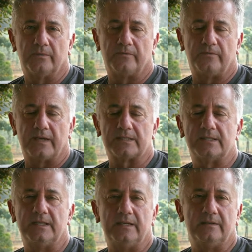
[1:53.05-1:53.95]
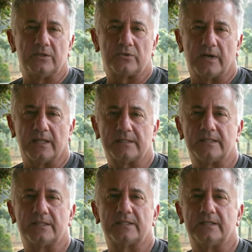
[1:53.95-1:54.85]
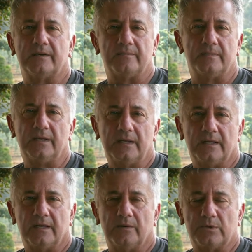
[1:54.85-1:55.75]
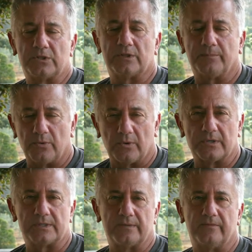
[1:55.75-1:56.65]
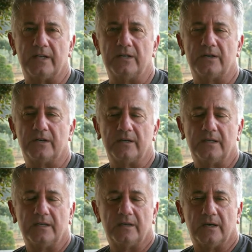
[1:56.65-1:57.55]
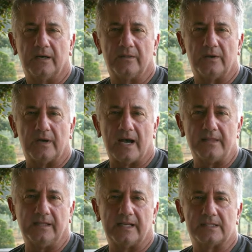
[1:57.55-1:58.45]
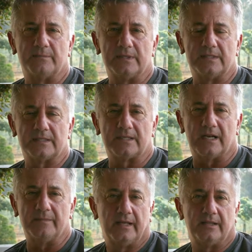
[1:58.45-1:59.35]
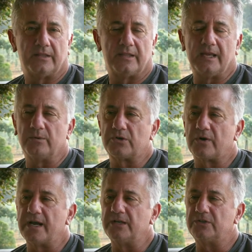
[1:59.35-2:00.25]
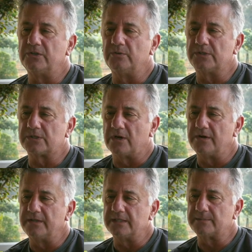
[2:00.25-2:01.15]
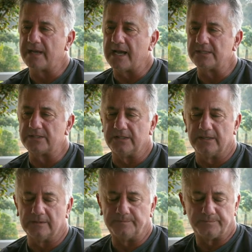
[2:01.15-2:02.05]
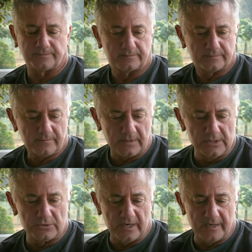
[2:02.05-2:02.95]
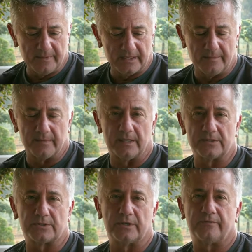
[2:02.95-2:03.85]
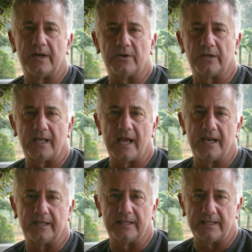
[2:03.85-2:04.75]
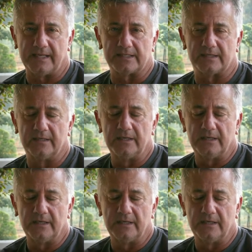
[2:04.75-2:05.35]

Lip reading: fixing the trellis system, which supports the vineyard. I think that's the busiest time. And the thing we're trying to do, we started this past year, is to become certified organic, and that takes a